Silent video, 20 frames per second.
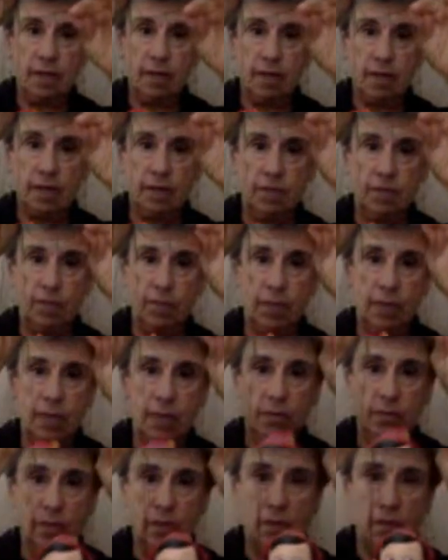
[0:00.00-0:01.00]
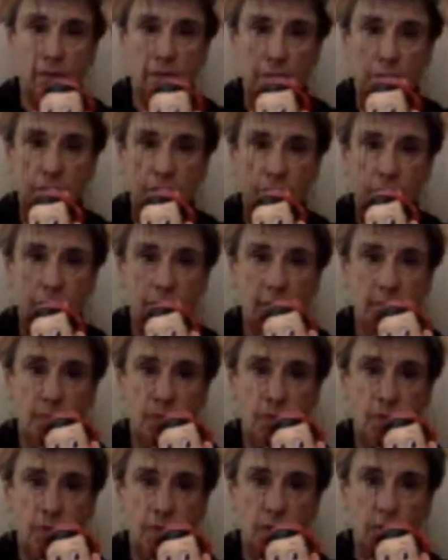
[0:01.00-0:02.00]
Hey, everybody out there, it's me,
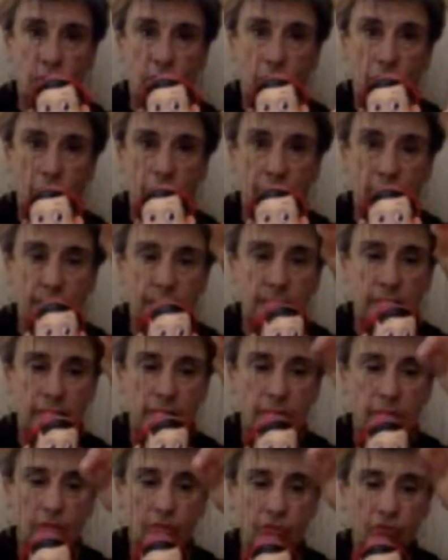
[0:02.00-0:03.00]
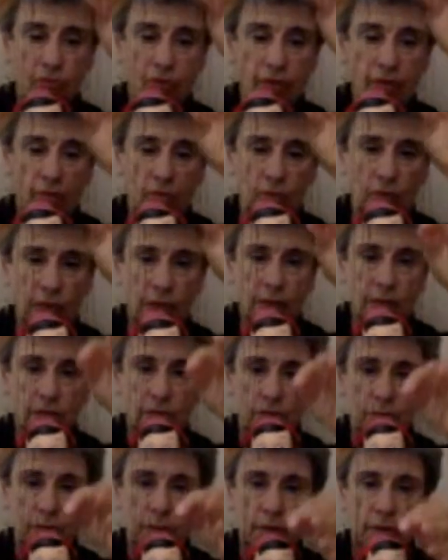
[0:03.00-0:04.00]
Pinocchio. I am trying really
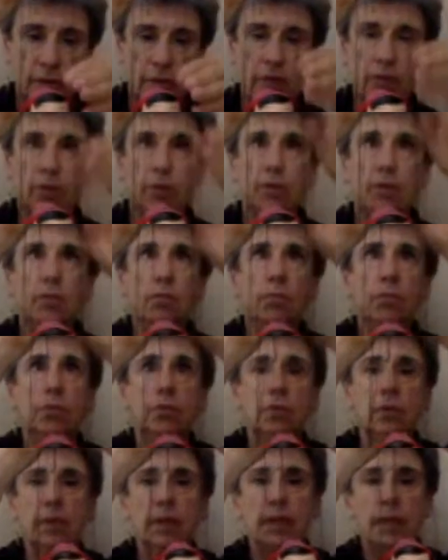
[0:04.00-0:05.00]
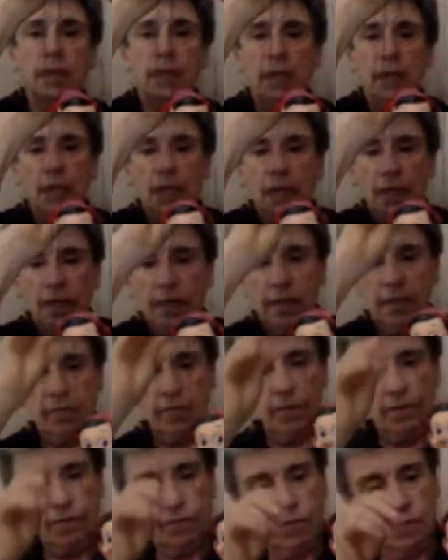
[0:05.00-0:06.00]
hard to be a good little boy. I have
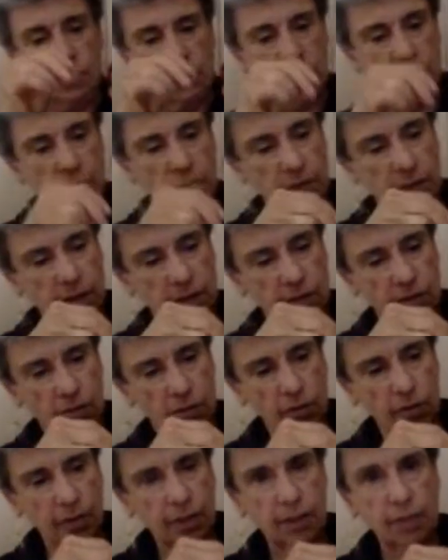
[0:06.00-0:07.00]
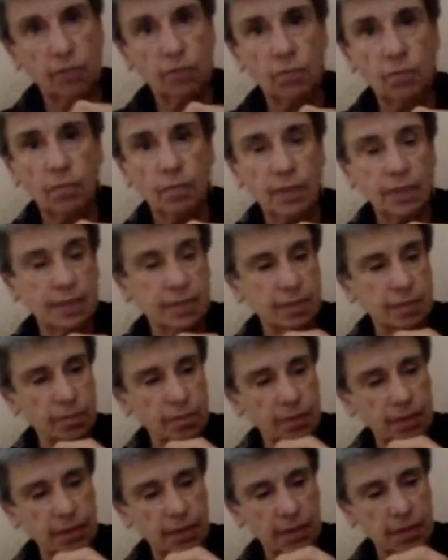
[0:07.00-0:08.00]
my friend Jiminy Cricket who makes
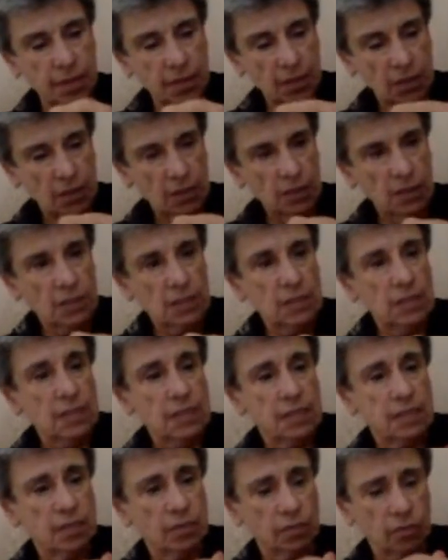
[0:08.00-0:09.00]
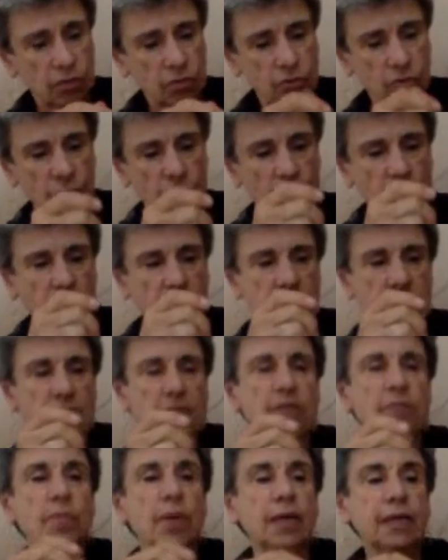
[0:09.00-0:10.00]
me tell the truth because
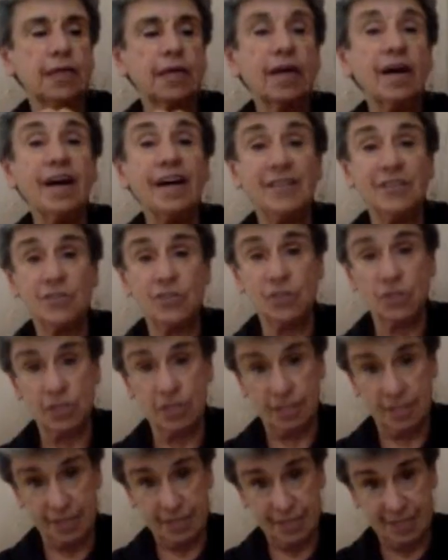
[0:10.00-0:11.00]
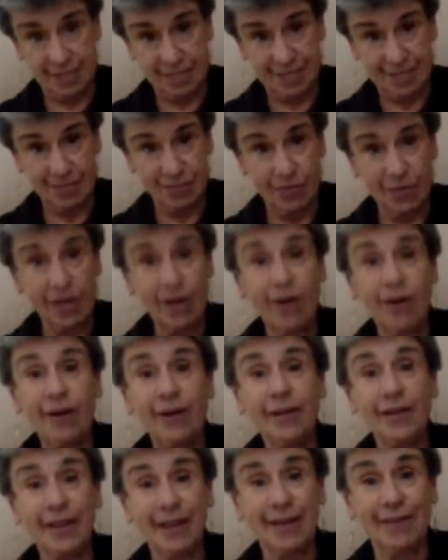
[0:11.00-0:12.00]
he is my conscience. We
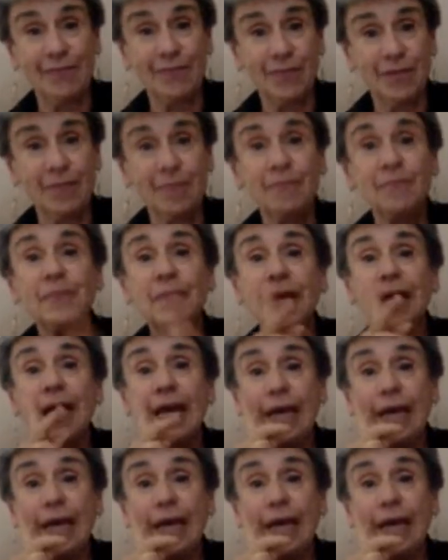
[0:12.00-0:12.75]
all have them.